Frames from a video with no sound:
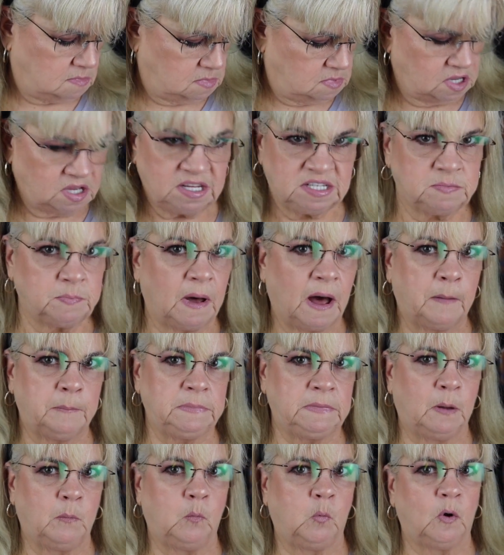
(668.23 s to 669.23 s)
They just
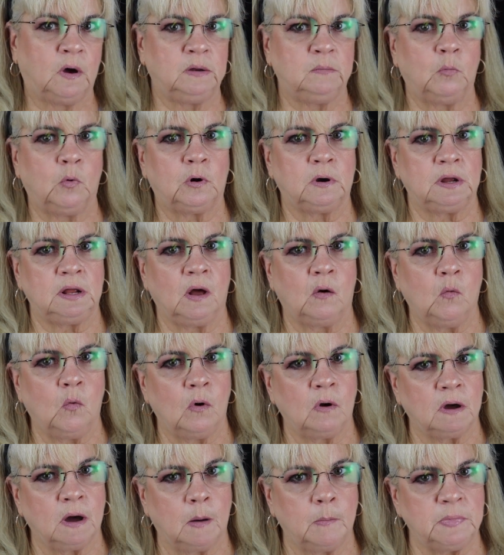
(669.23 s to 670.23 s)
popped up one morning. I
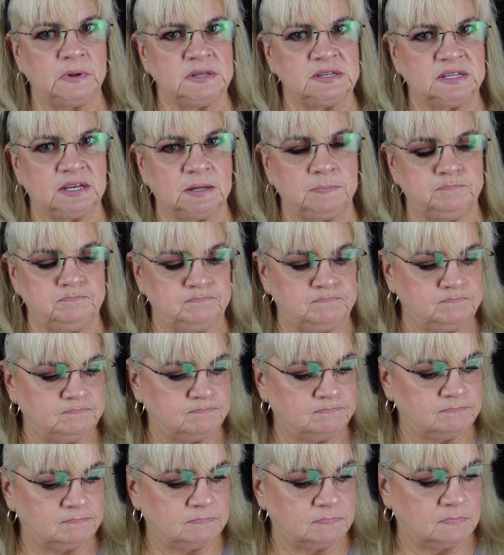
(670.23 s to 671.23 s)
woke up and said,
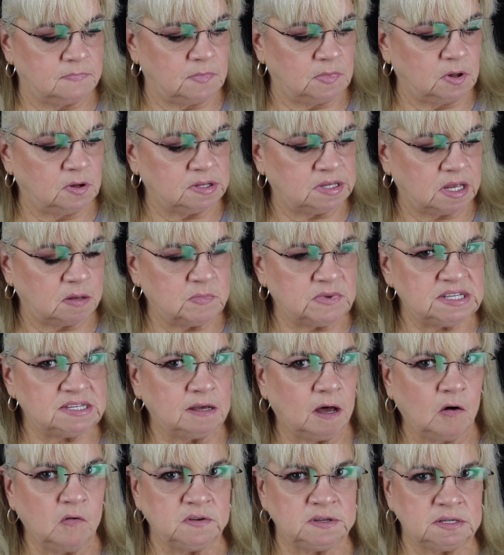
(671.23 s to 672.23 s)
looked at
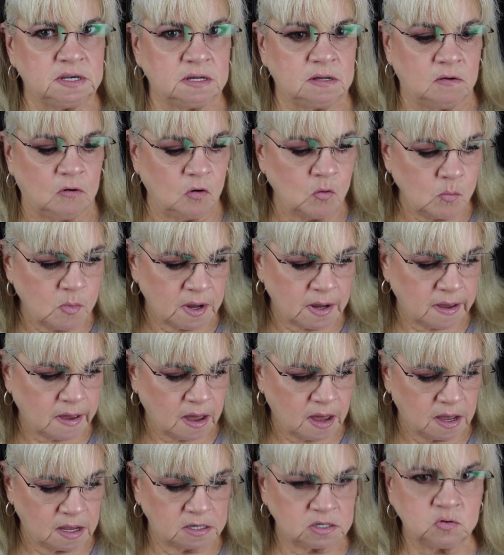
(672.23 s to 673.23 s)
myself and said, oh my
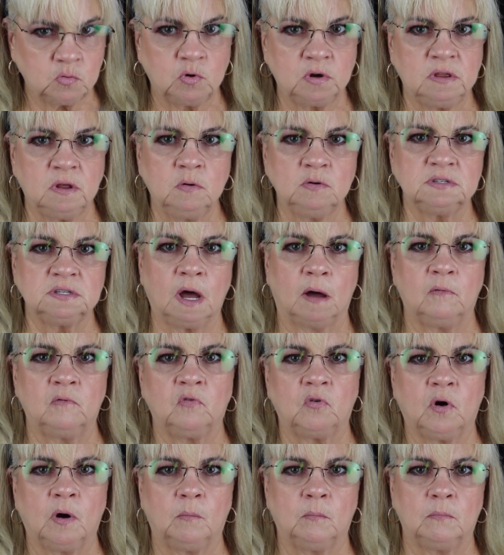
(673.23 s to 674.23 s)
gosh, where'd those come
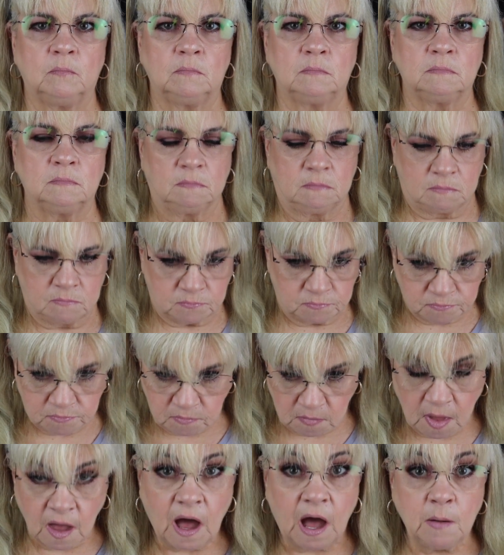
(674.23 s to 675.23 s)
from?
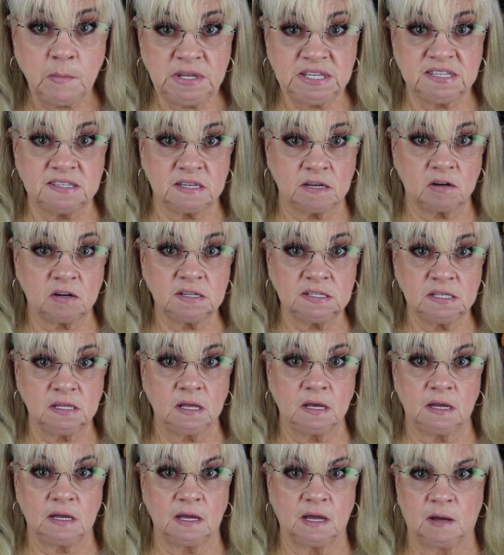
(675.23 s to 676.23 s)
I mean,
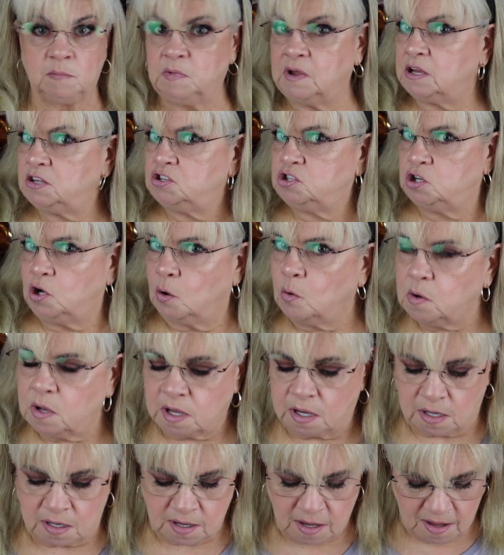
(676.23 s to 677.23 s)
seriously, I'm not
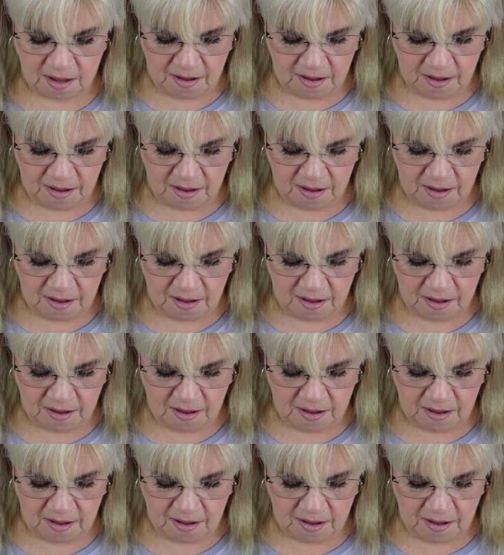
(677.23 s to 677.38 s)
joking.